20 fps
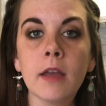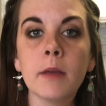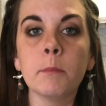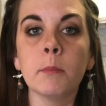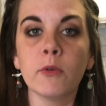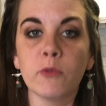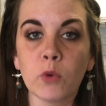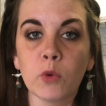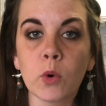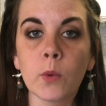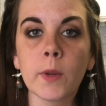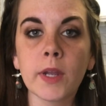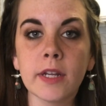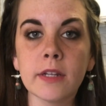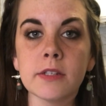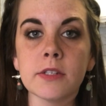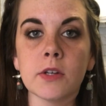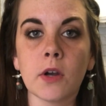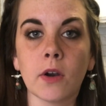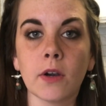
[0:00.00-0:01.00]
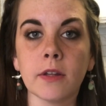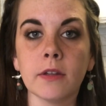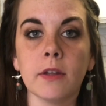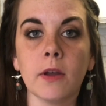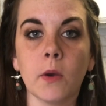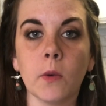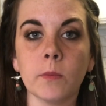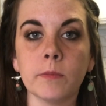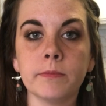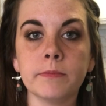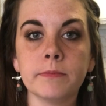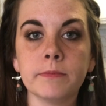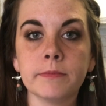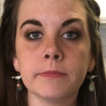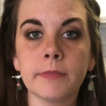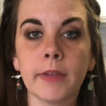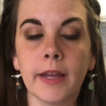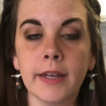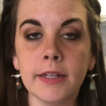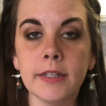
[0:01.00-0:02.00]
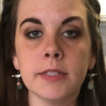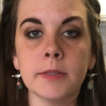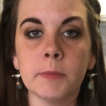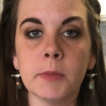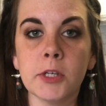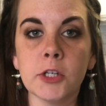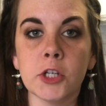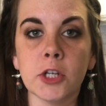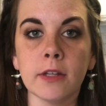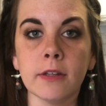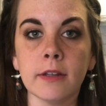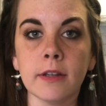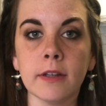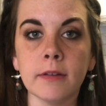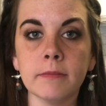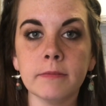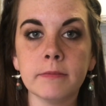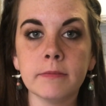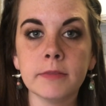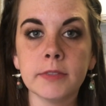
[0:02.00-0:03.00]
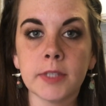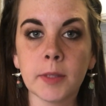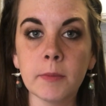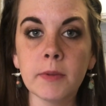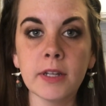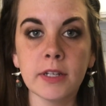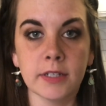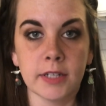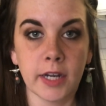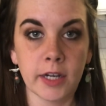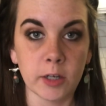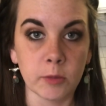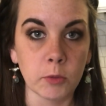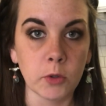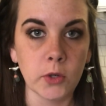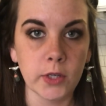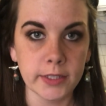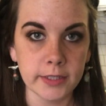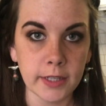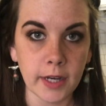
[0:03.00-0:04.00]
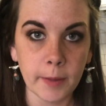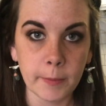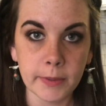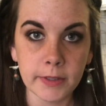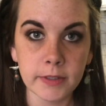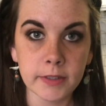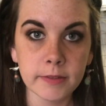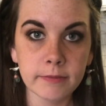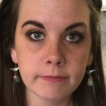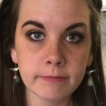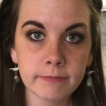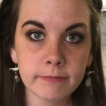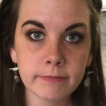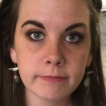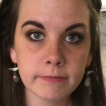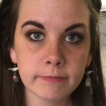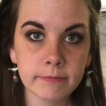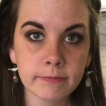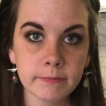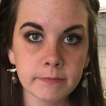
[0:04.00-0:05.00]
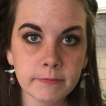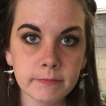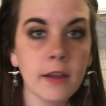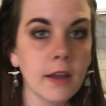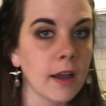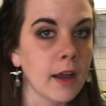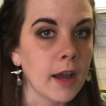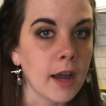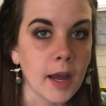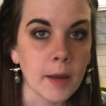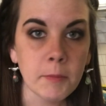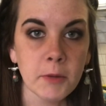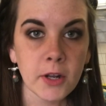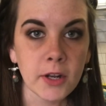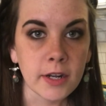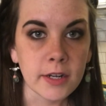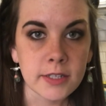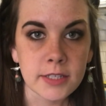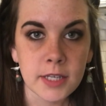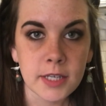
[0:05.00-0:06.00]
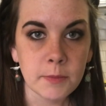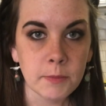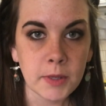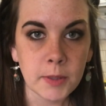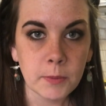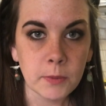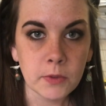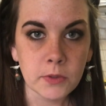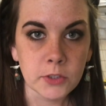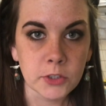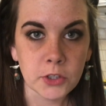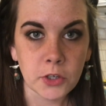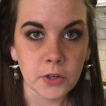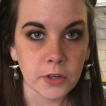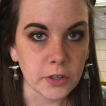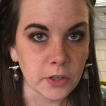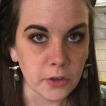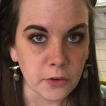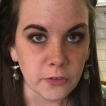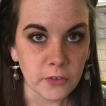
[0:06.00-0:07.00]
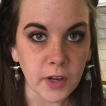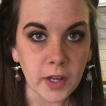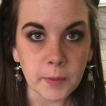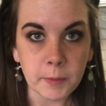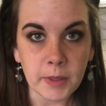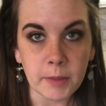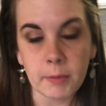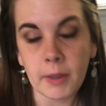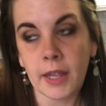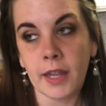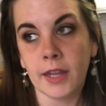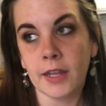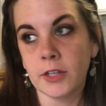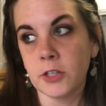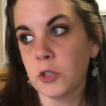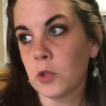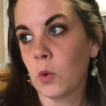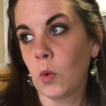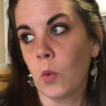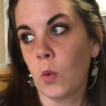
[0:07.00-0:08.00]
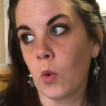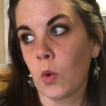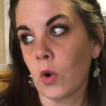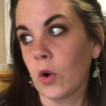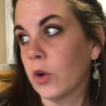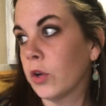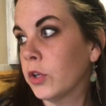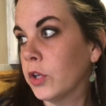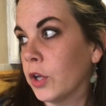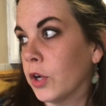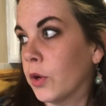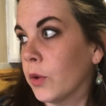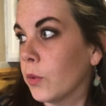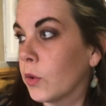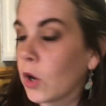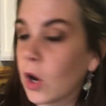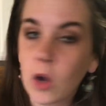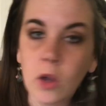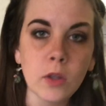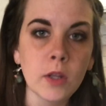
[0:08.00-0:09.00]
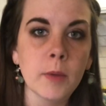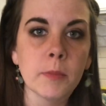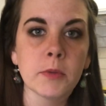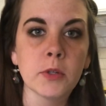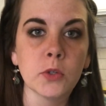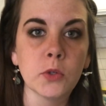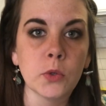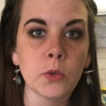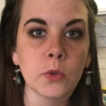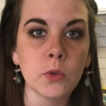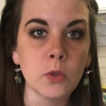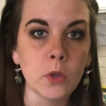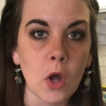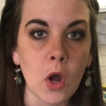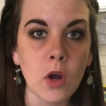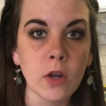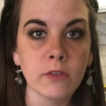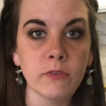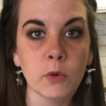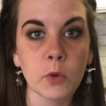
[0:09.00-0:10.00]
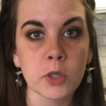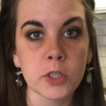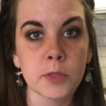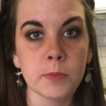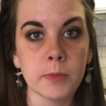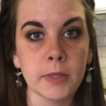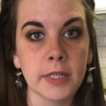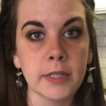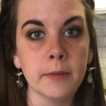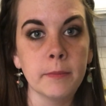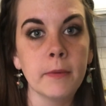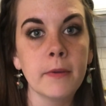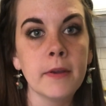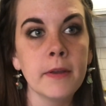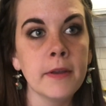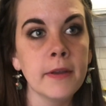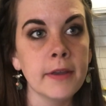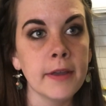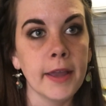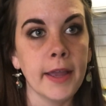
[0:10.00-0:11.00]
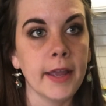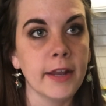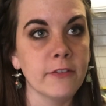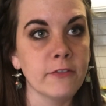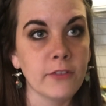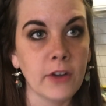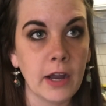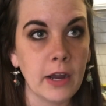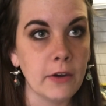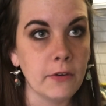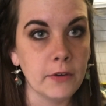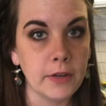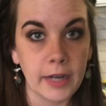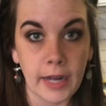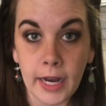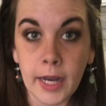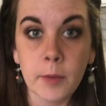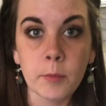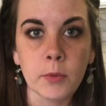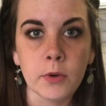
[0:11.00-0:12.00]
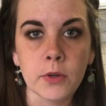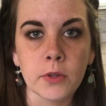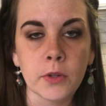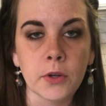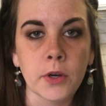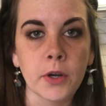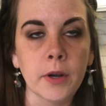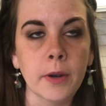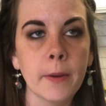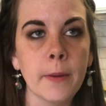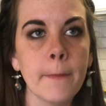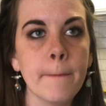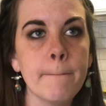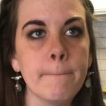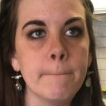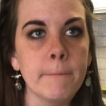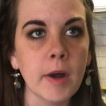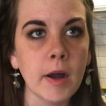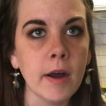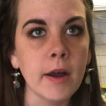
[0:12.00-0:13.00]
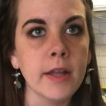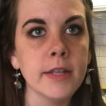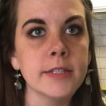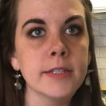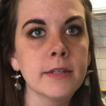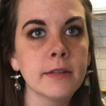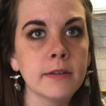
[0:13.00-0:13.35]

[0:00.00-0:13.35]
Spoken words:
Before we get started though, I need to mention that something terrible has happened. I'm not asking people to start a GoFundMe page or, call up the local law enforcement and file an Amber Alert, but